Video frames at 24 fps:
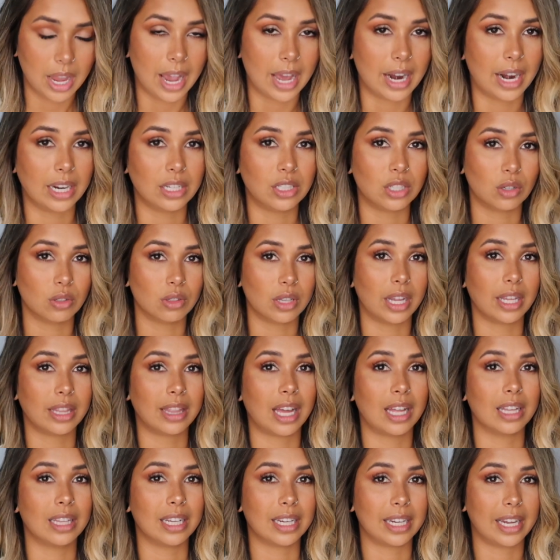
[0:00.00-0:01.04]
I don't like
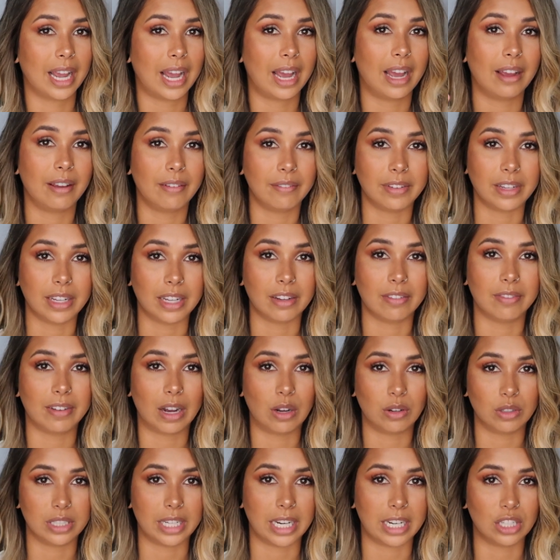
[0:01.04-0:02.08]
that like heavy
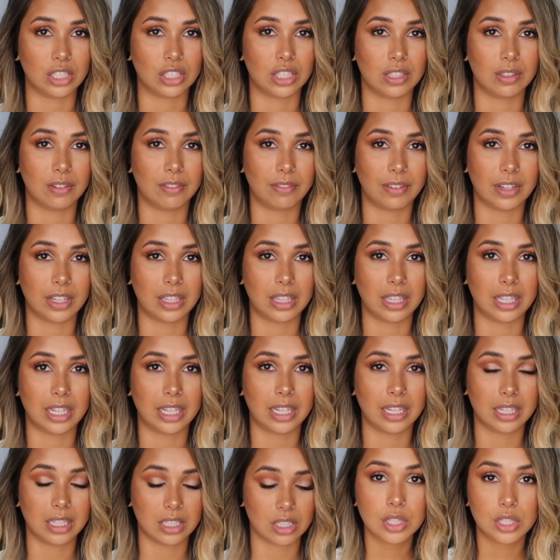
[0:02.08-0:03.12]
foundation
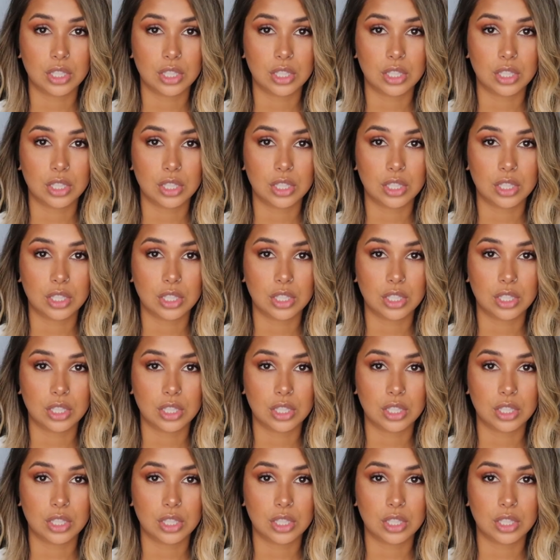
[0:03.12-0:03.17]
feeling.